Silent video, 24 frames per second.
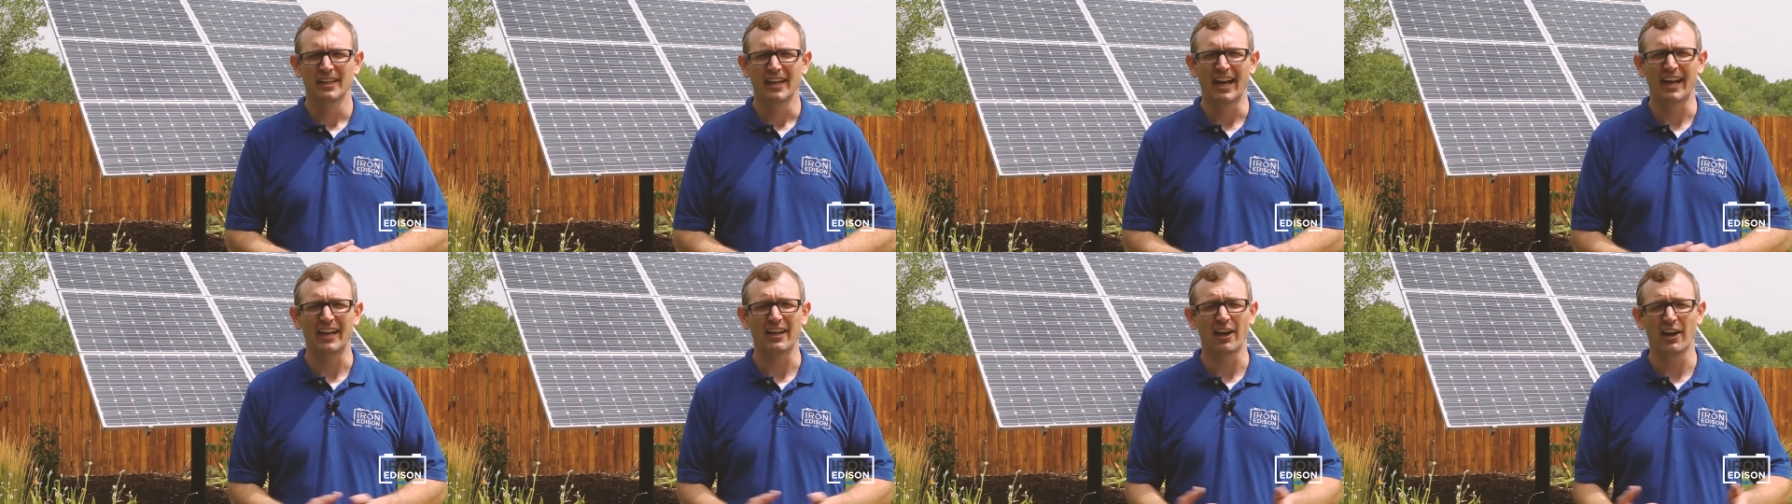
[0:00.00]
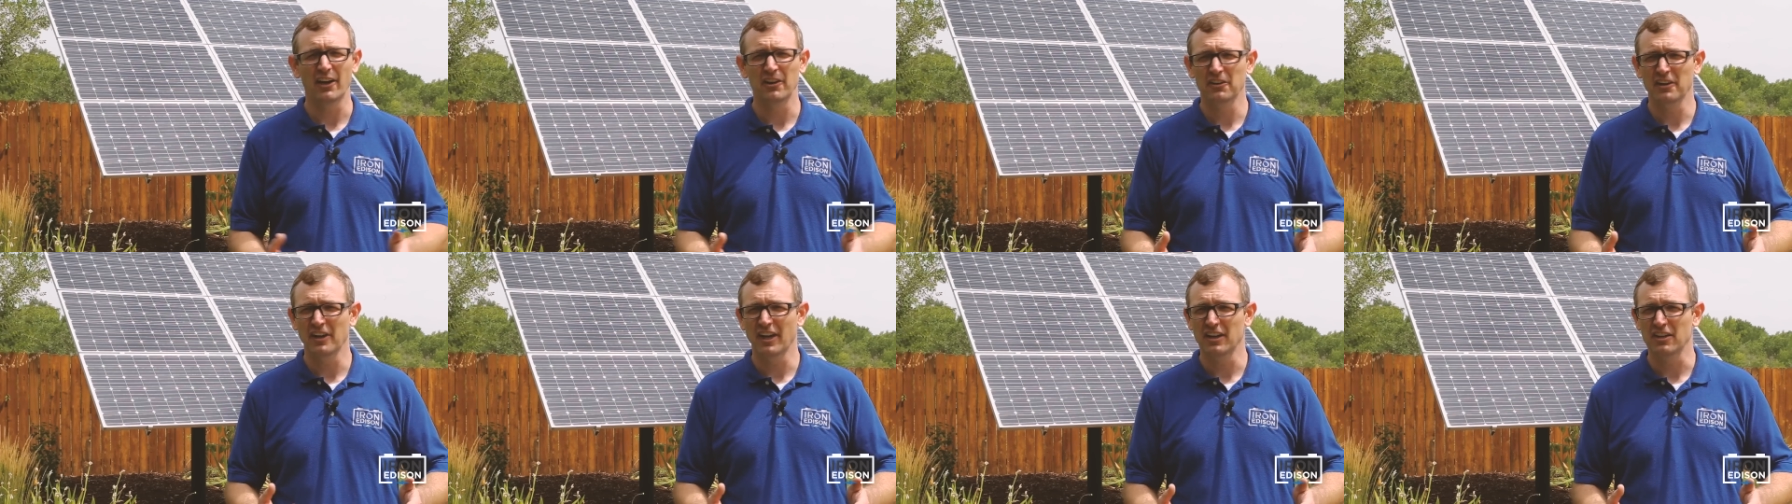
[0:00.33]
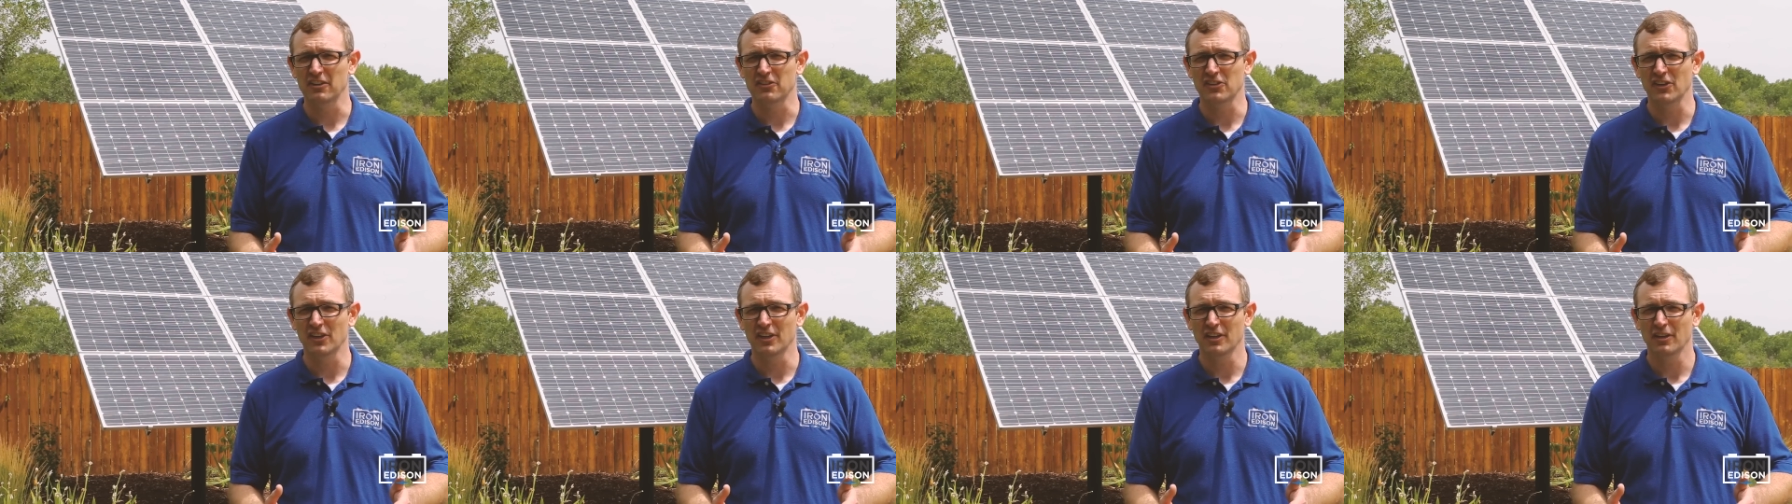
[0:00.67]
At Iron
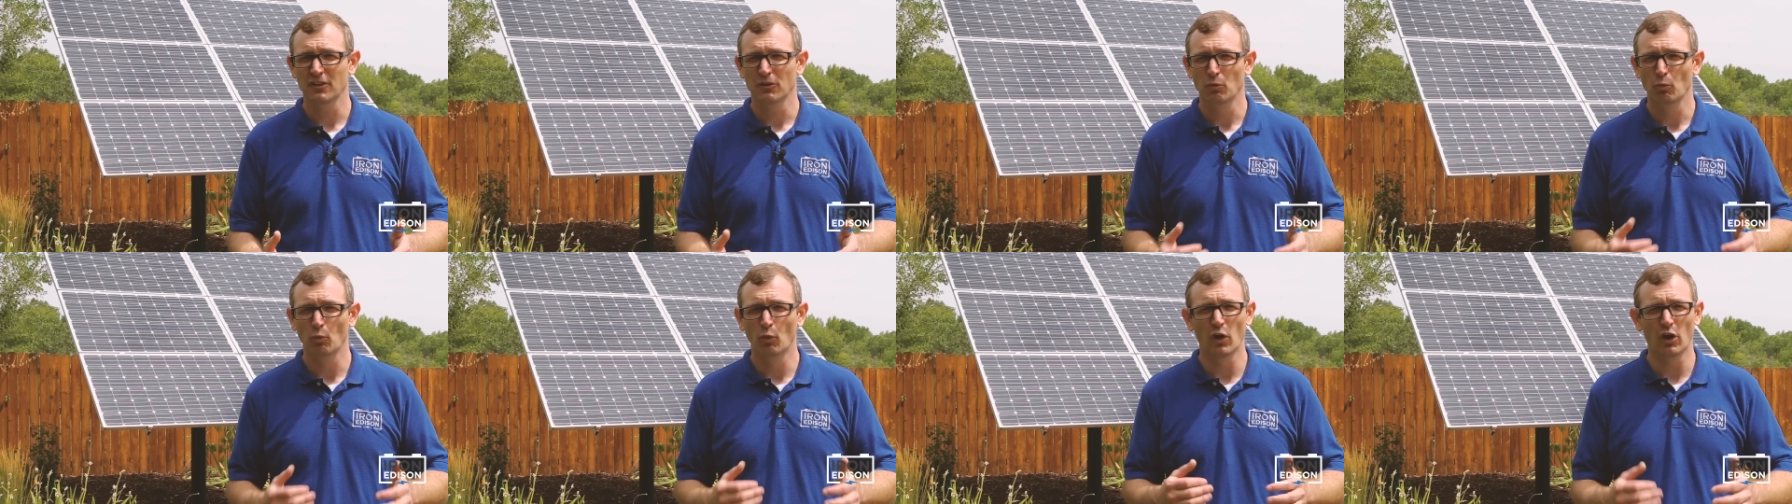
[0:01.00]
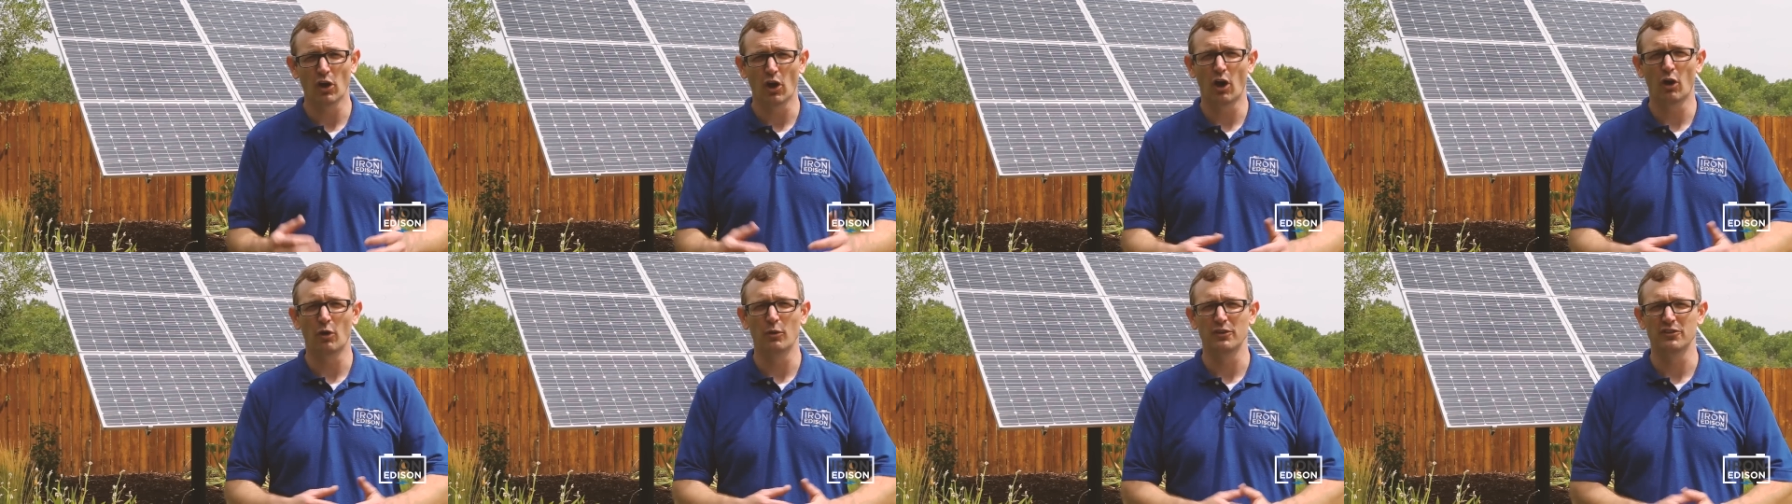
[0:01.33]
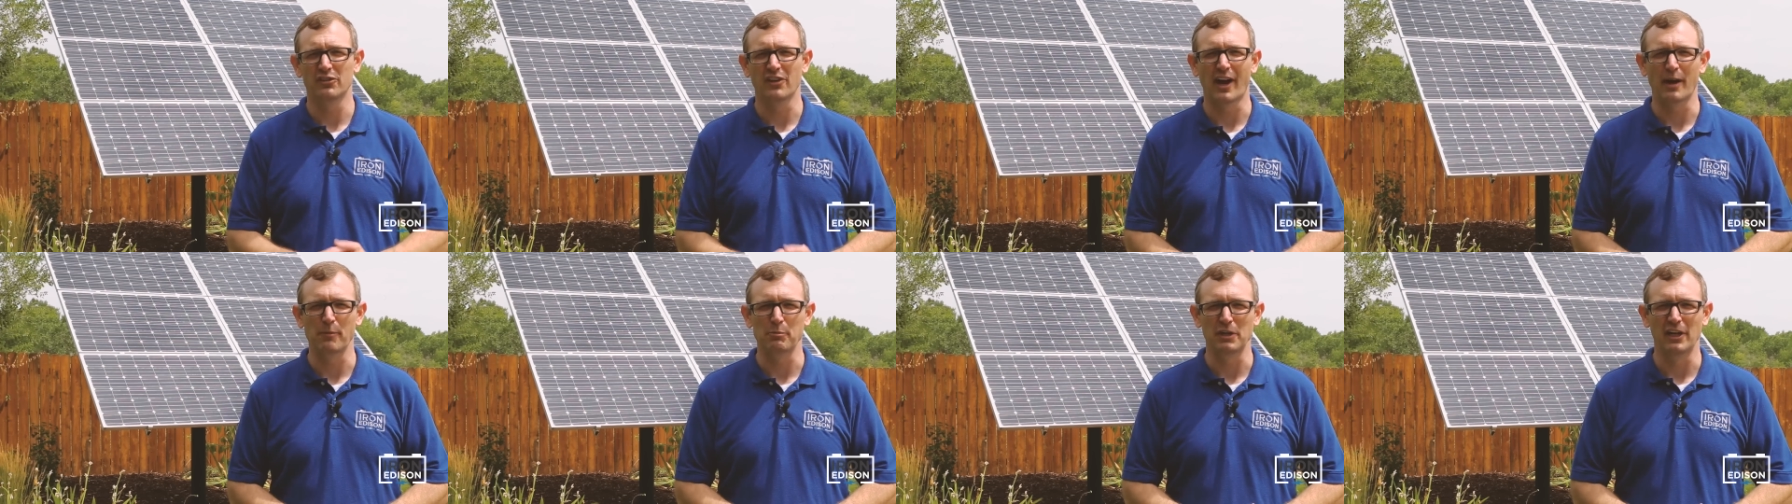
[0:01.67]
Edison, we're
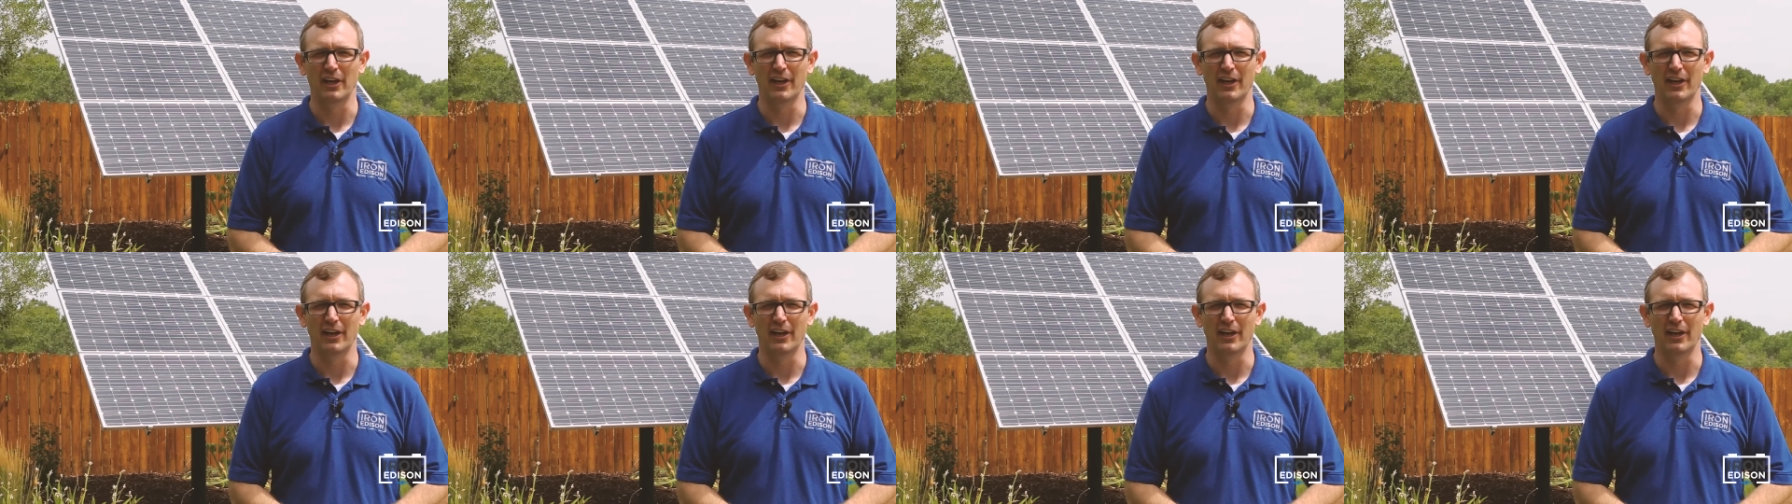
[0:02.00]
always happy